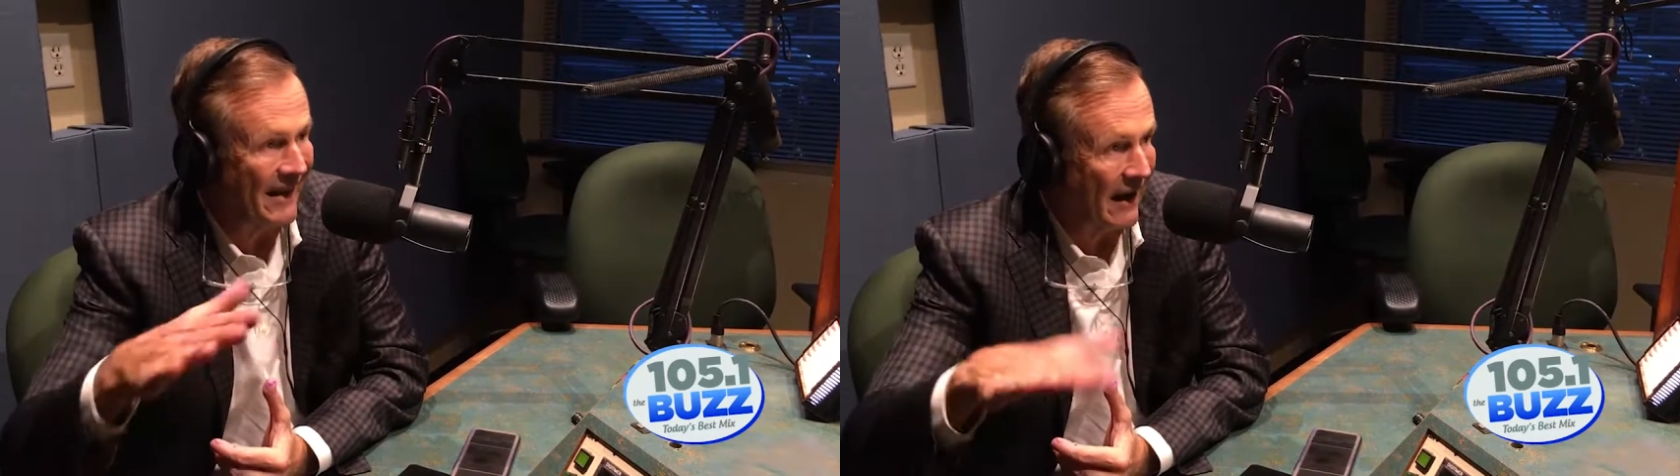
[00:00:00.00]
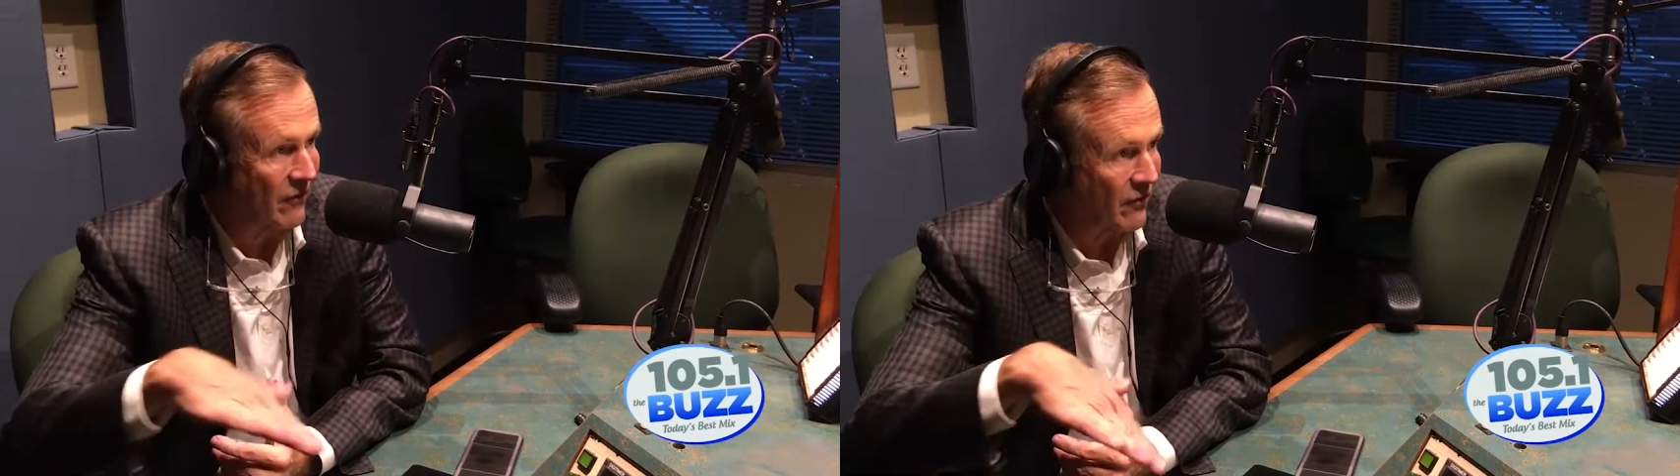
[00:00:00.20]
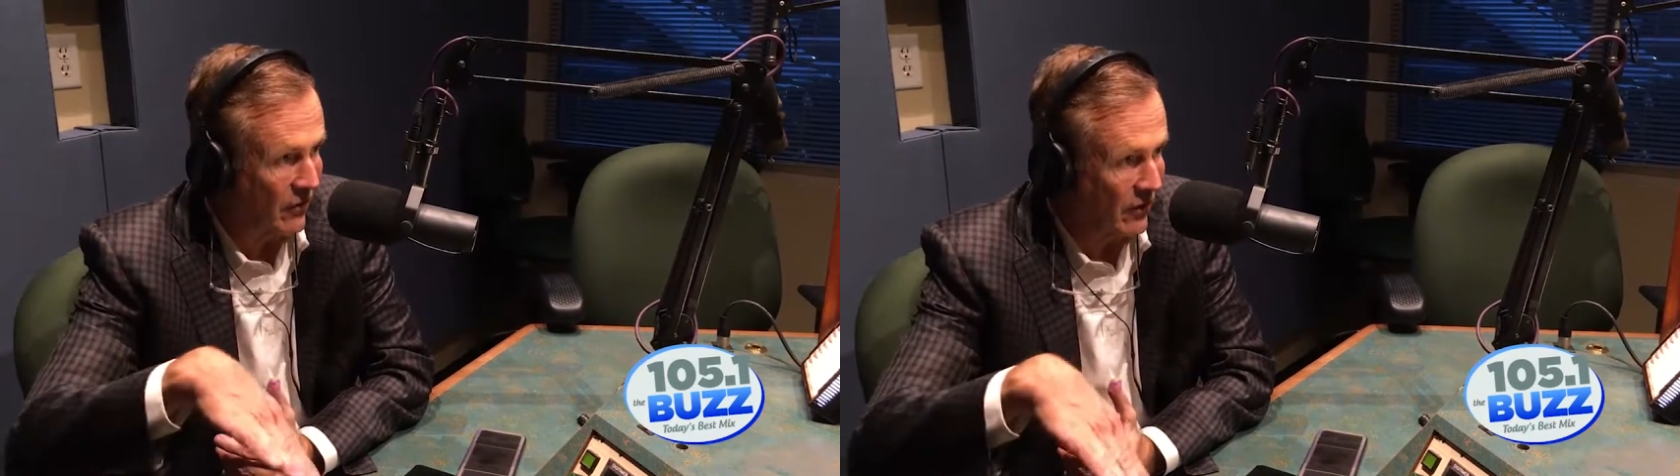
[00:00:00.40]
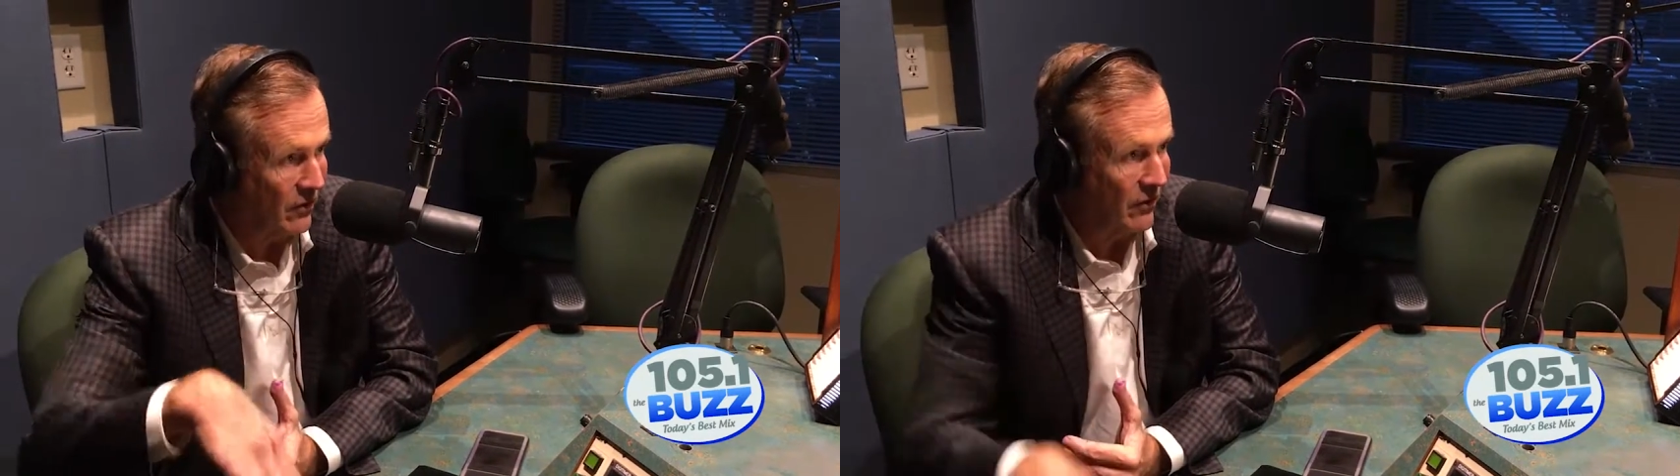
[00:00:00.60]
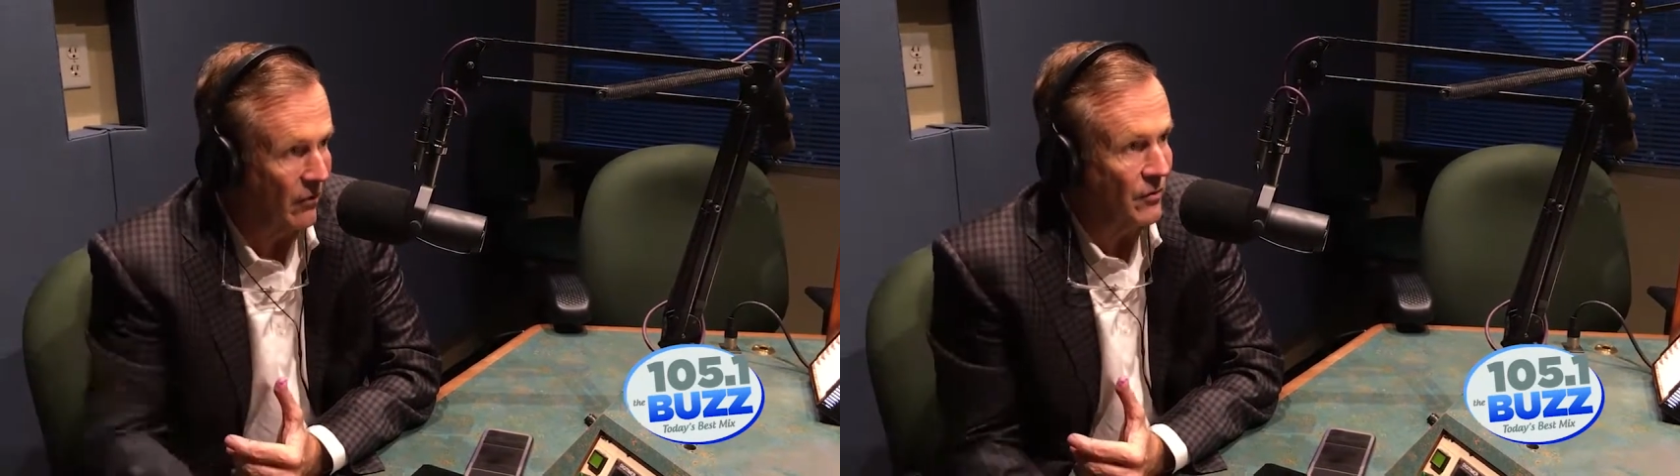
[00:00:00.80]
that
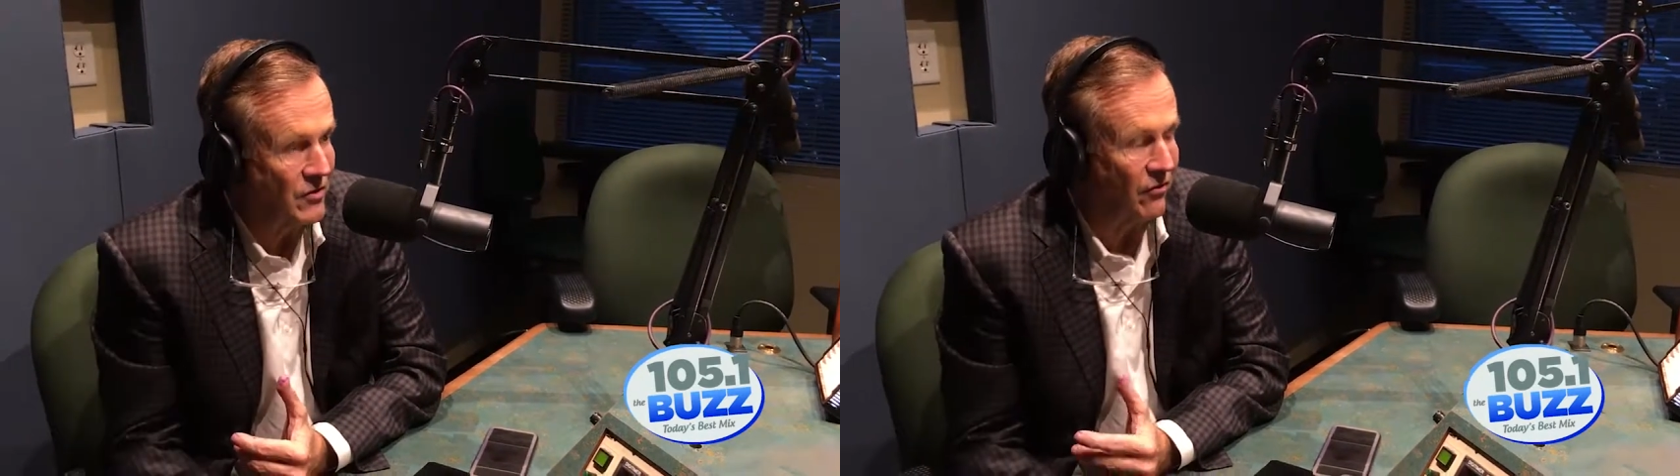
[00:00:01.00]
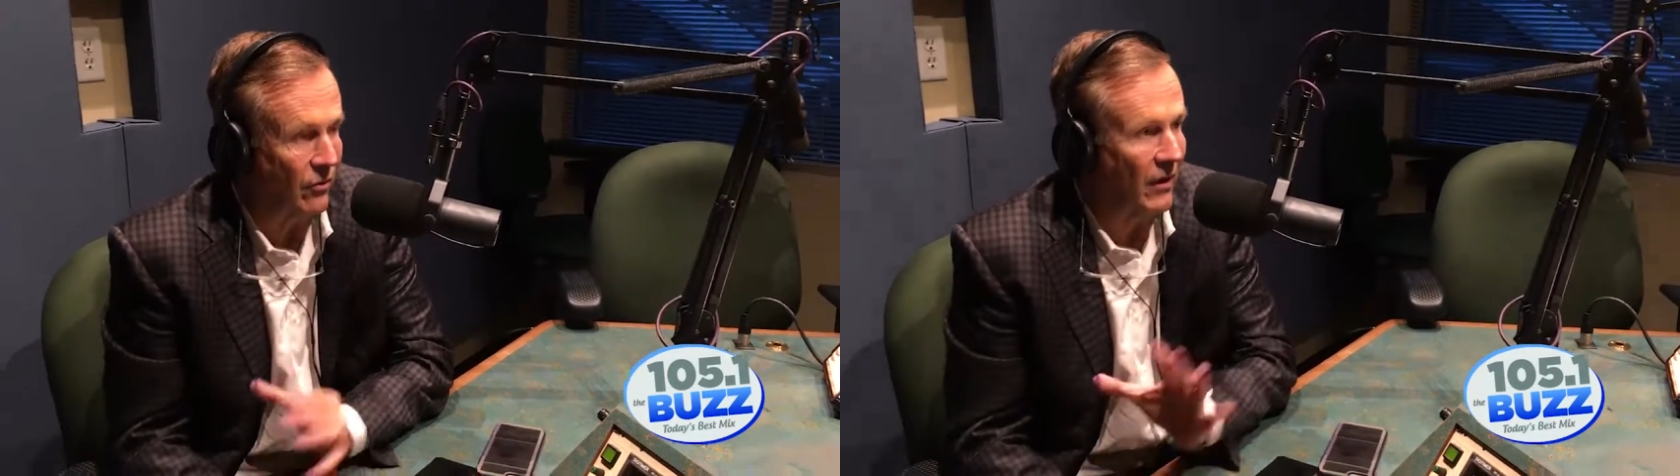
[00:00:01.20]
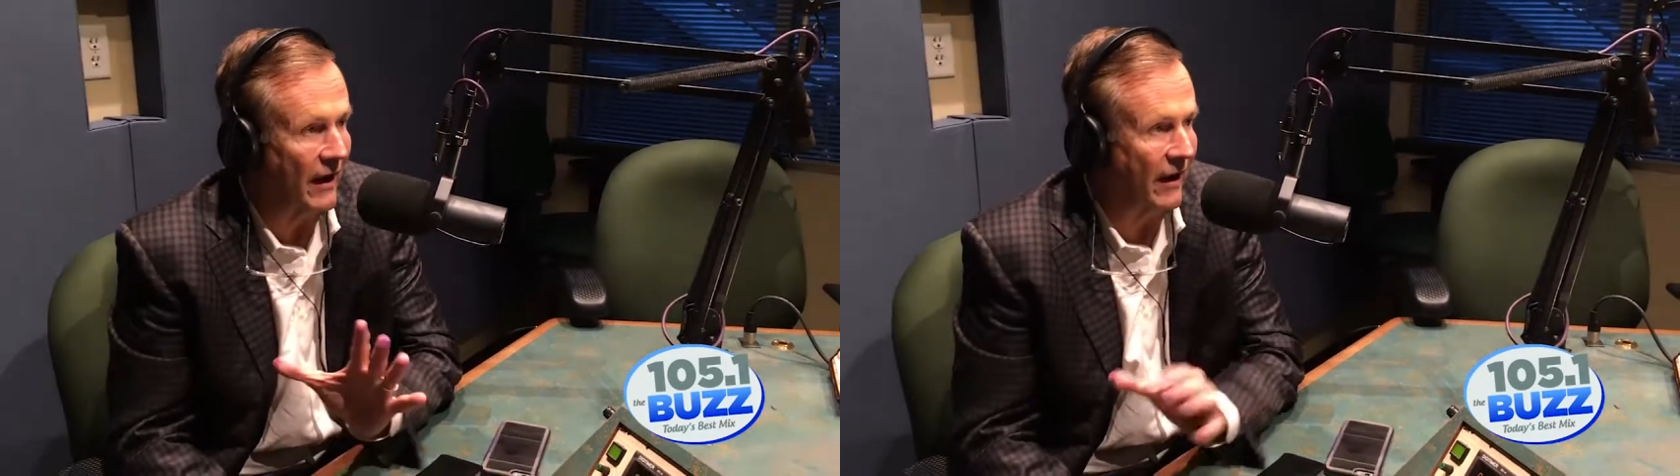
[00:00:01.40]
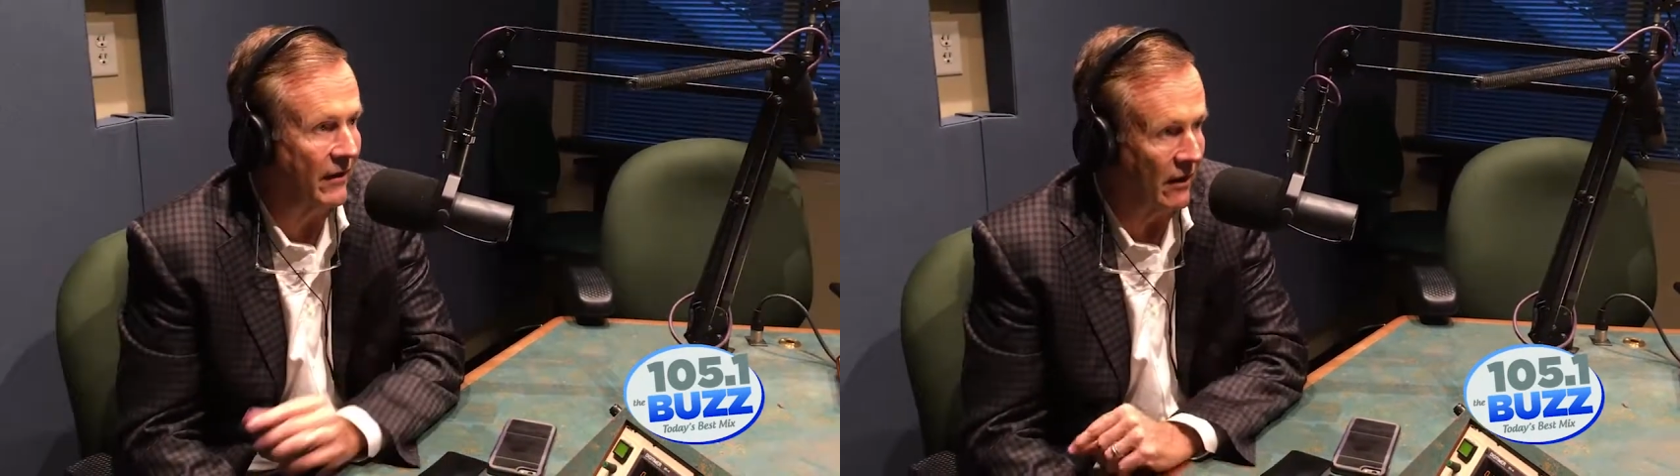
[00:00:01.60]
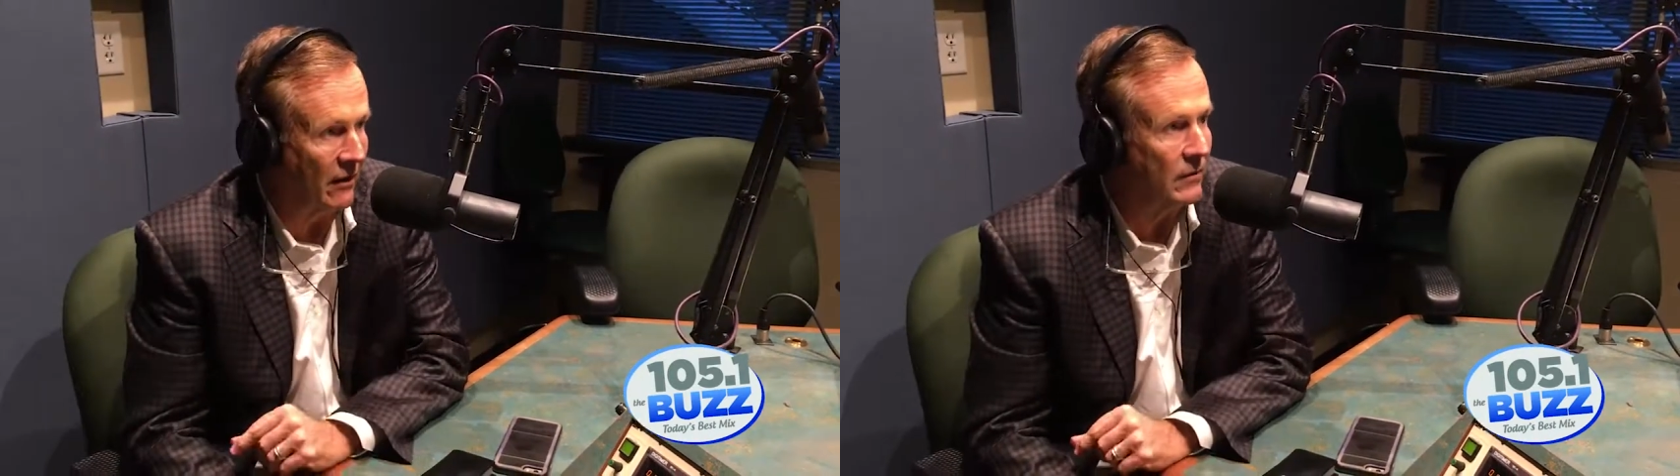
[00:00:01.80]
afternoon, which is
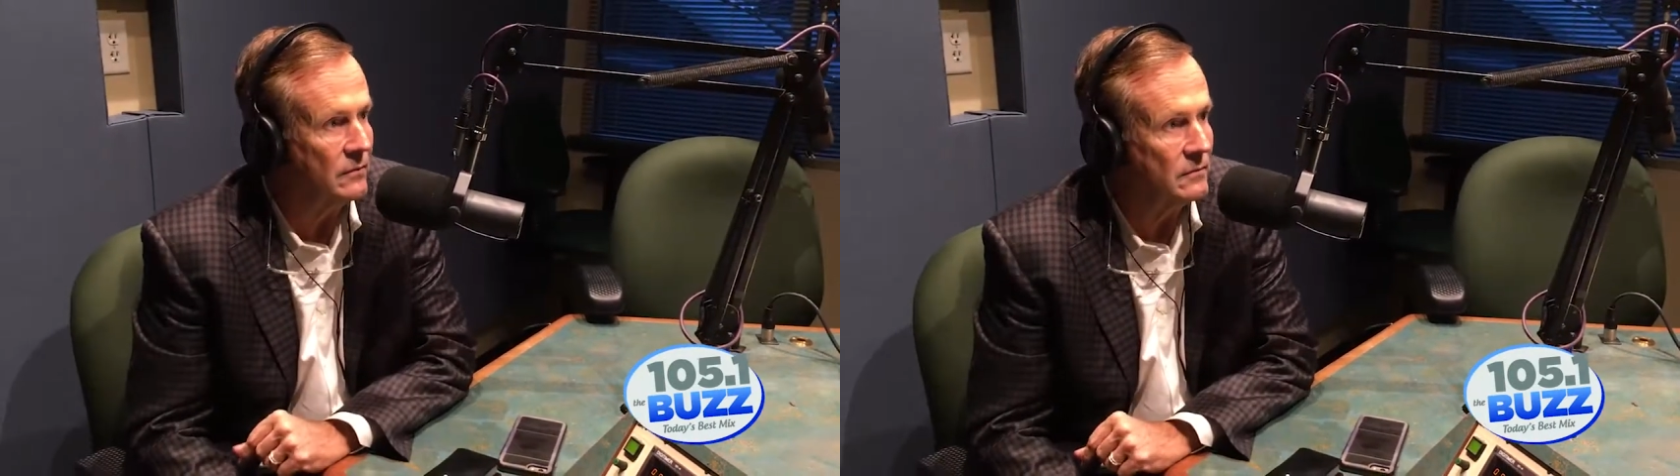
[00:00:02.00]
really ideal.